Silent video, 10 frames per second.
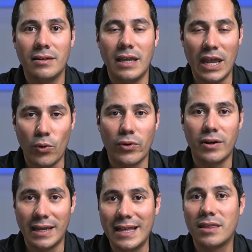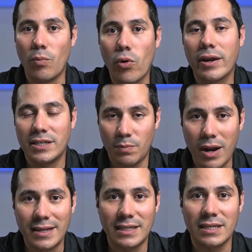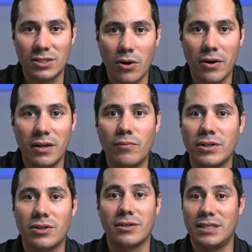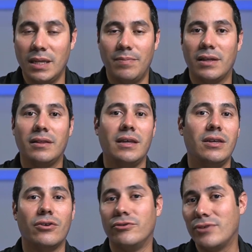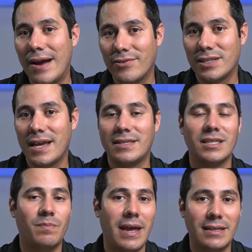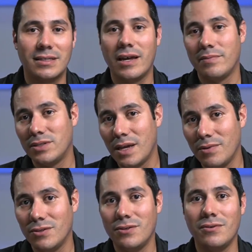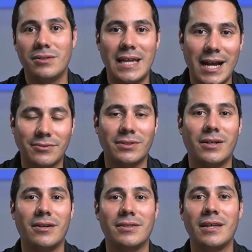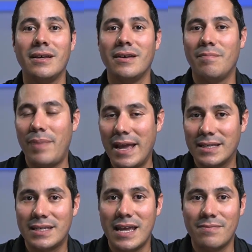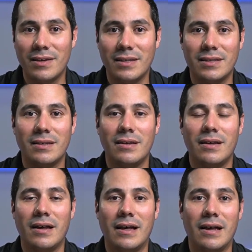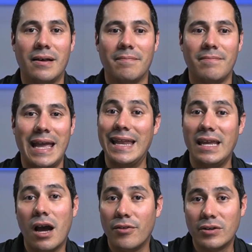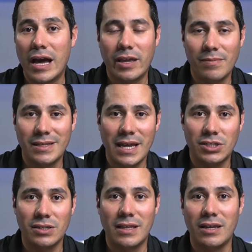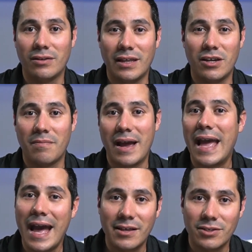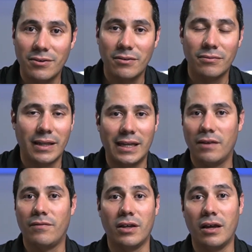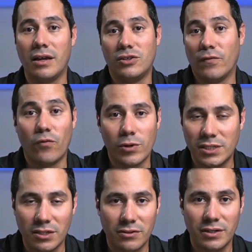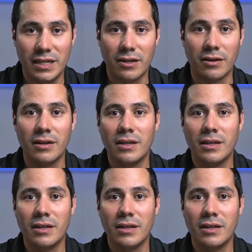in order to get the mortgage process started, which are typically your driver's license, pay stubs, W-2s, tax returns, bank statements, any other documentation that your lender might ask you, like if a divorce decree or